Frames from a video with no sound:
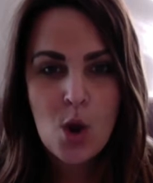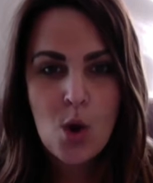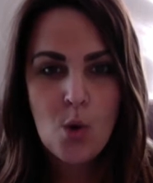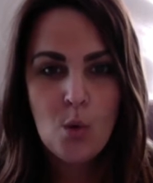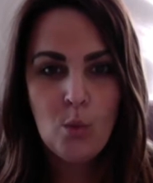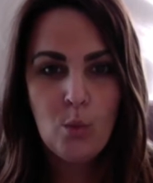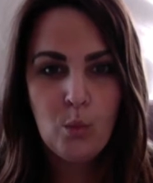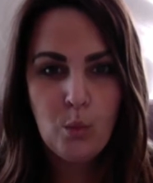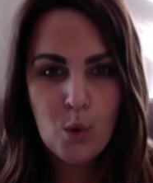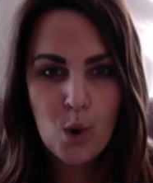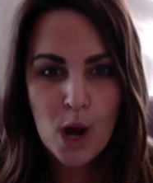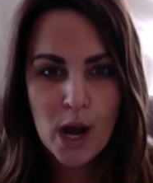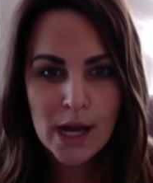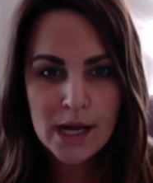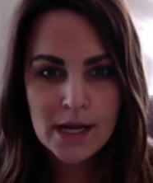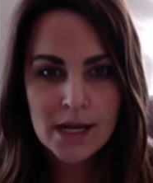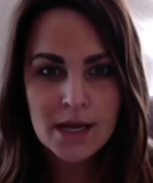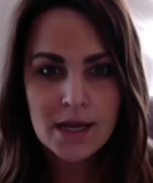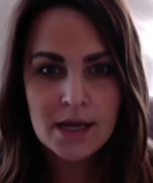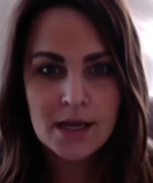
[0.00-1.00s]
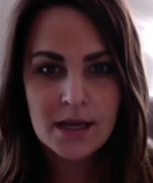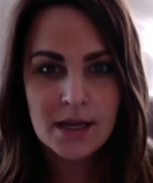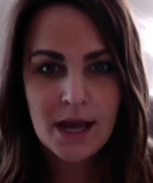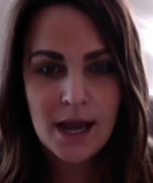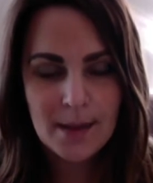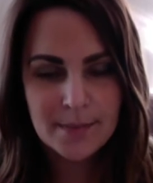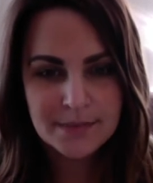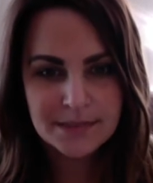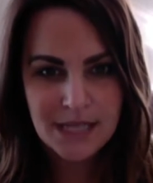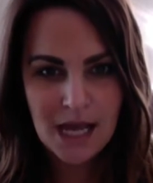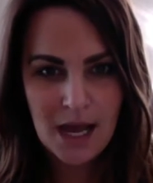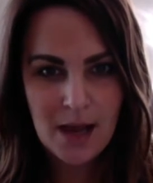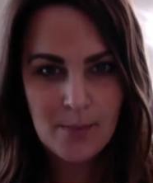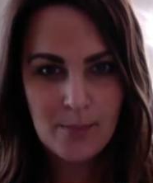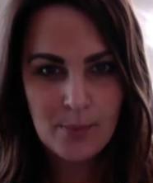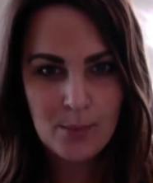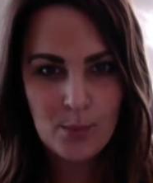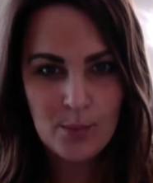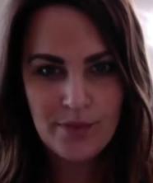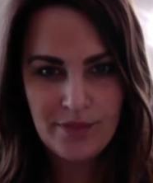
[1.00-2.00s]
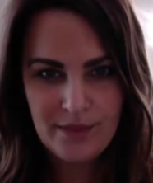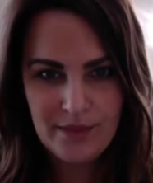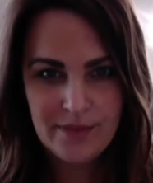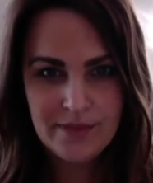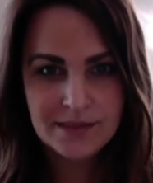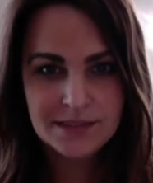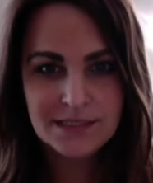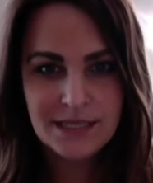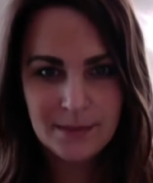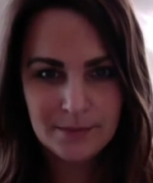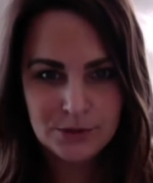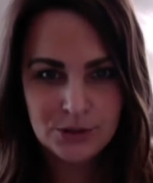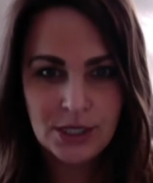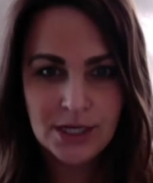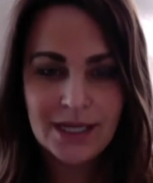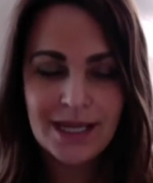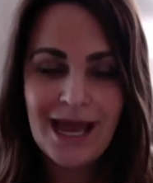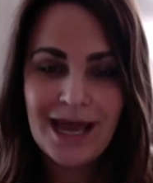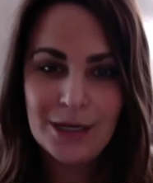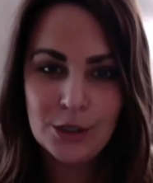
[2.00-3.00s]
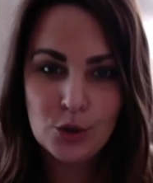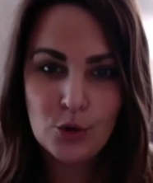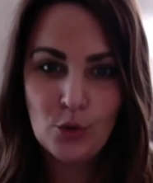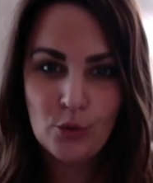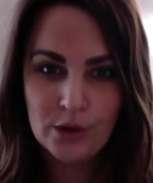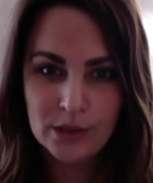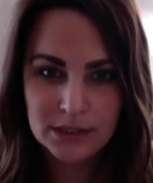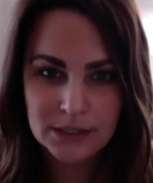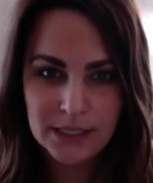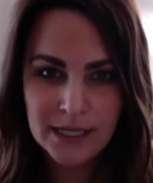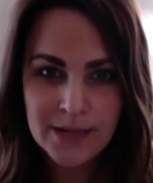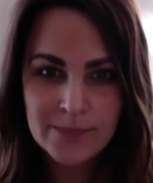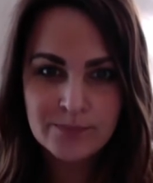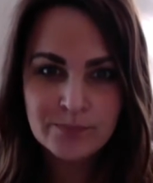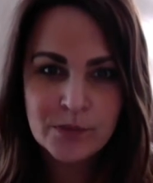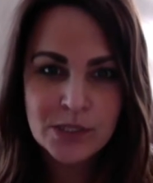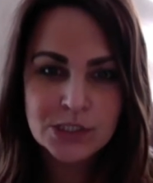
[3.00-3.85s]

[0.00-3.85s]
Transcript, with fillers: what comes up within the subject categorically.